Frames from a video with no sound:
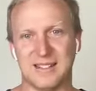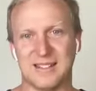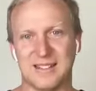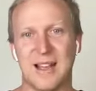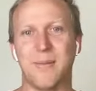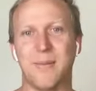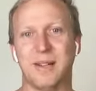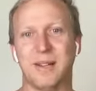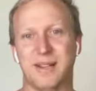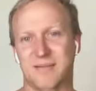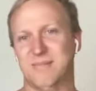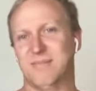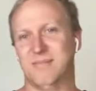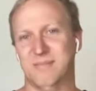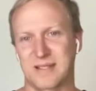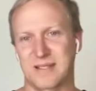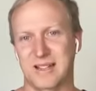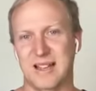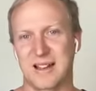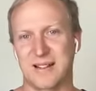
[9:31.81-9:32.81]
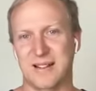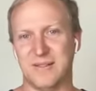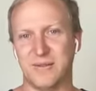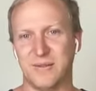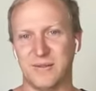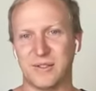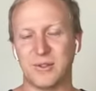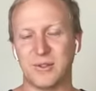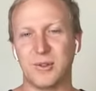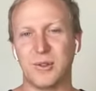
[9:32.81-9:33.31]
coming to
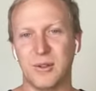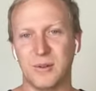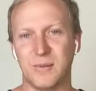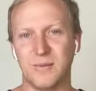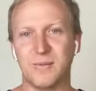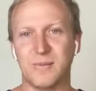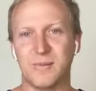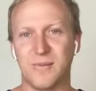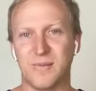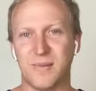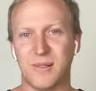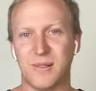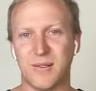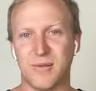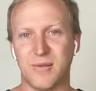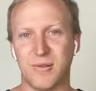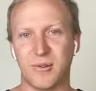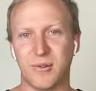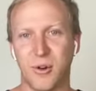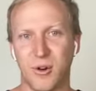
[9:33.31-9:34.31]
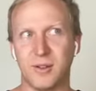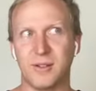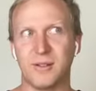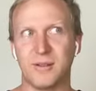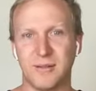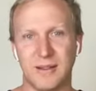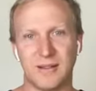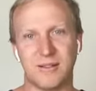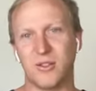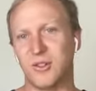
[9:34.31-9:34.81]
them through God,
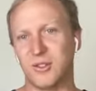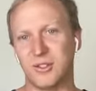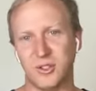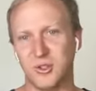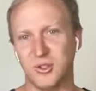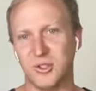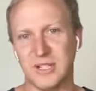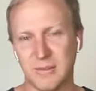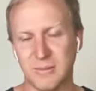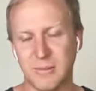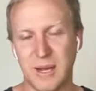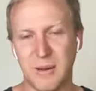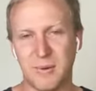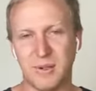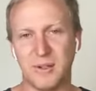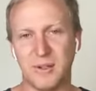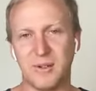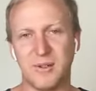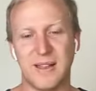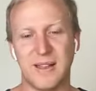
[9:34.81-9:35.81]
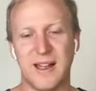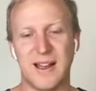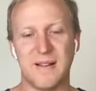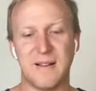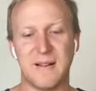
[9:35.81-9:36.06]
and you're choosing people to do that.